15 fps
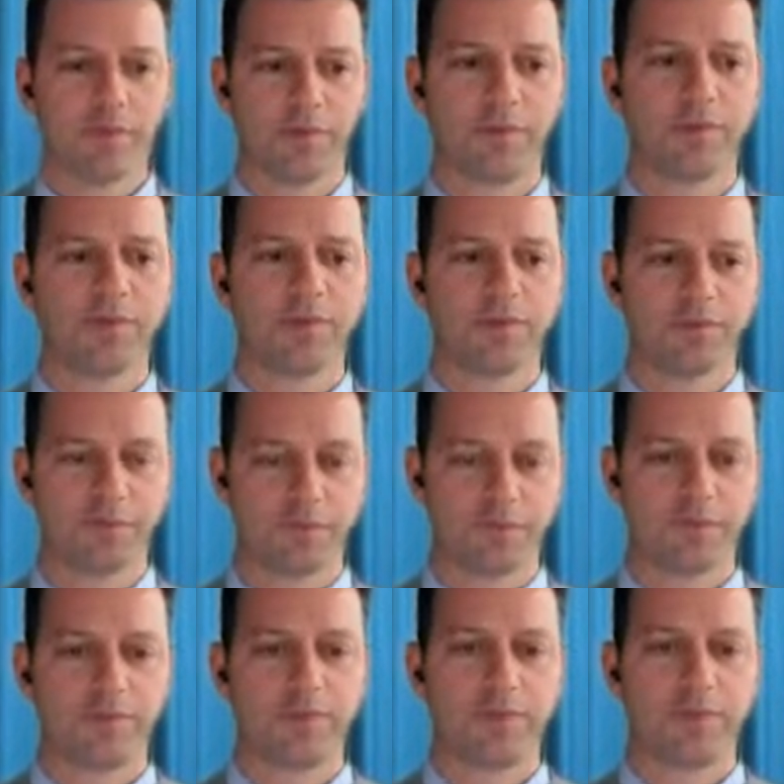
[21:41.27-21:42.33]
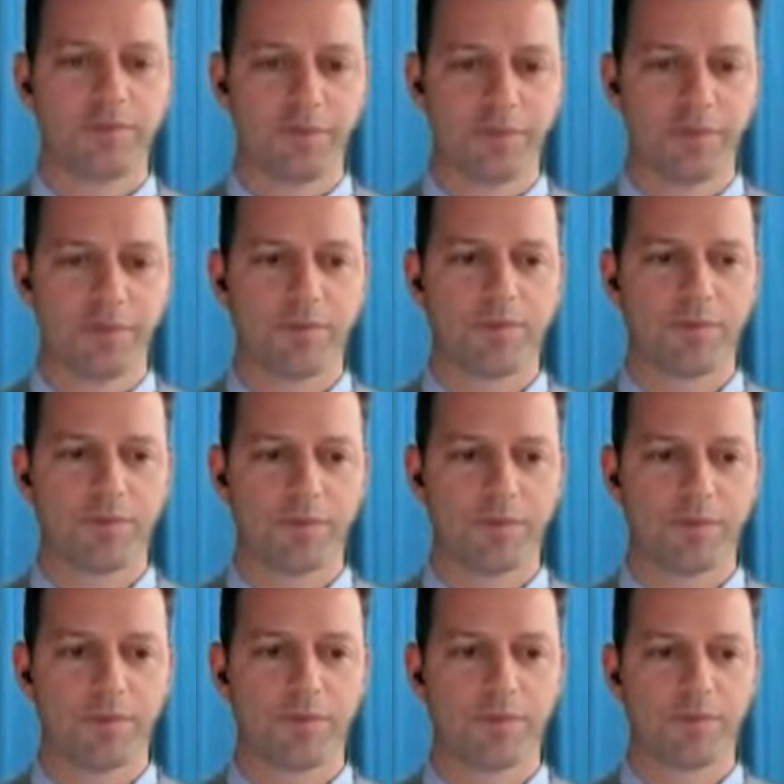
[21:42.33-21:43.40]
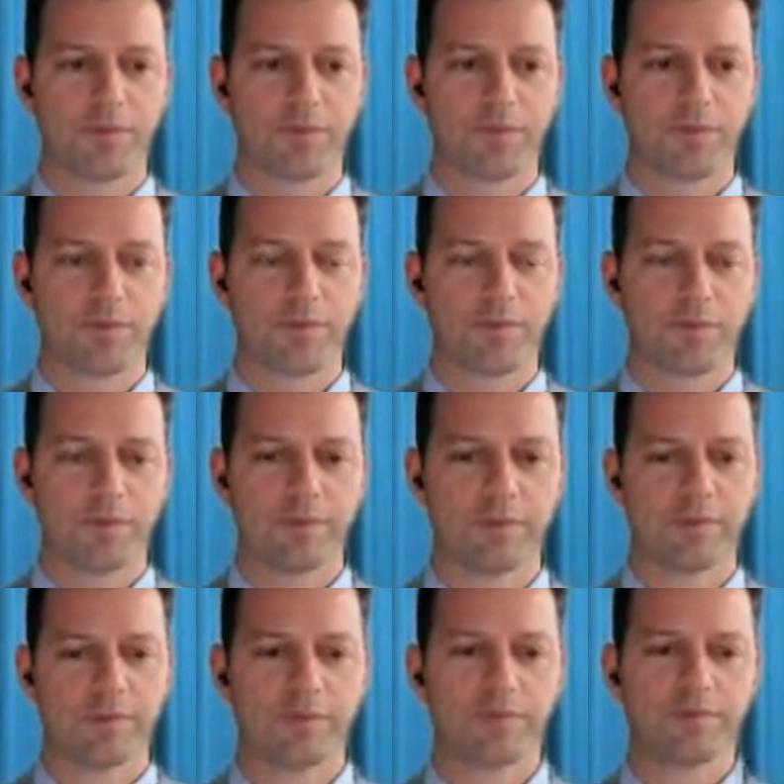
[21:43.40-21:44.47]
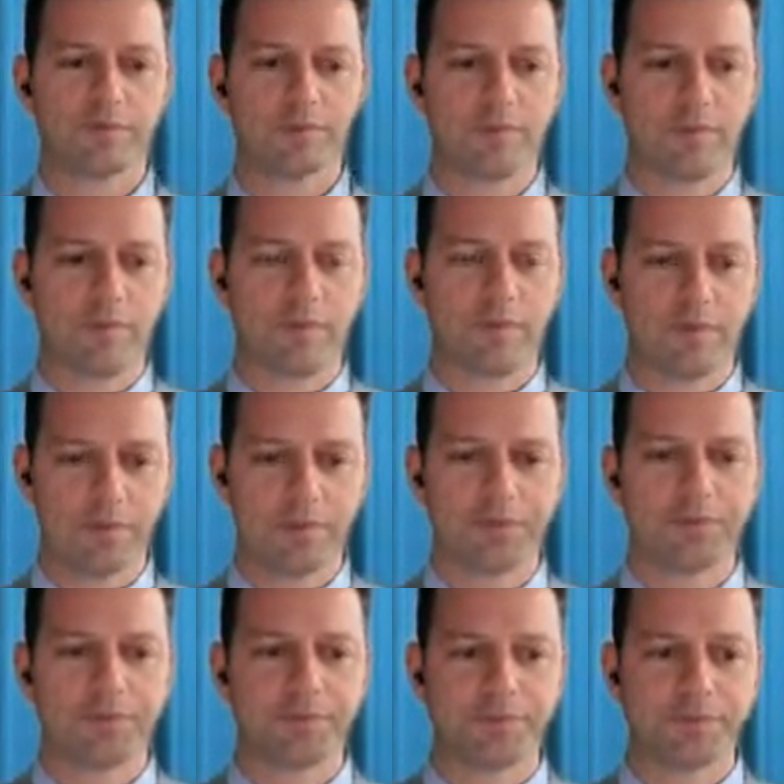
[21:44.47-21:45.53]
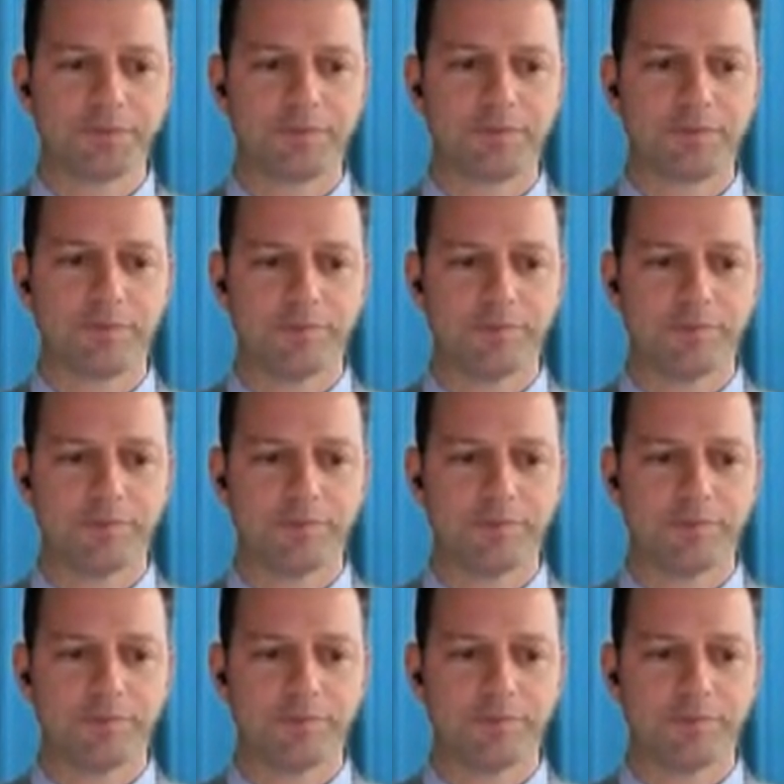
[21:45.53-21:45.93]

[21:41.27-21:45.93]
The person shown says nothing.